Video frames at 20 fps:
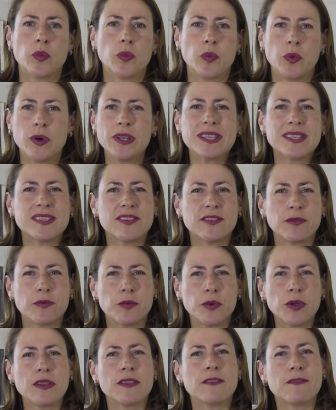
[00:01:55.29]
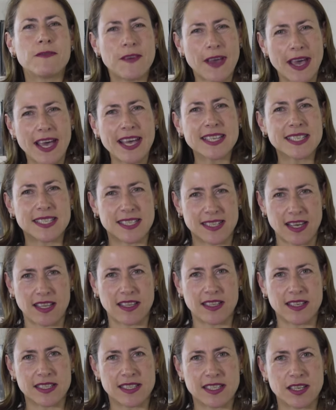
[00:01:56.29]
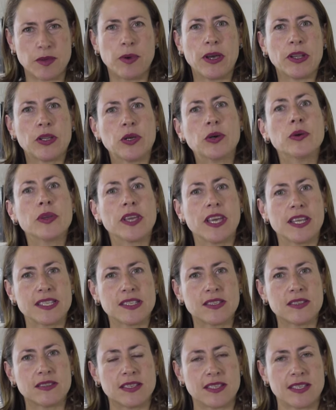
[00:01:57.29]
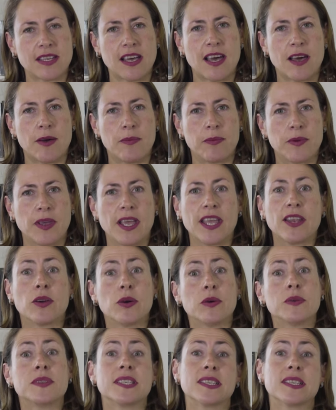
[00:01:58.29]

what is the what do the facts tell us about who gets to the top and who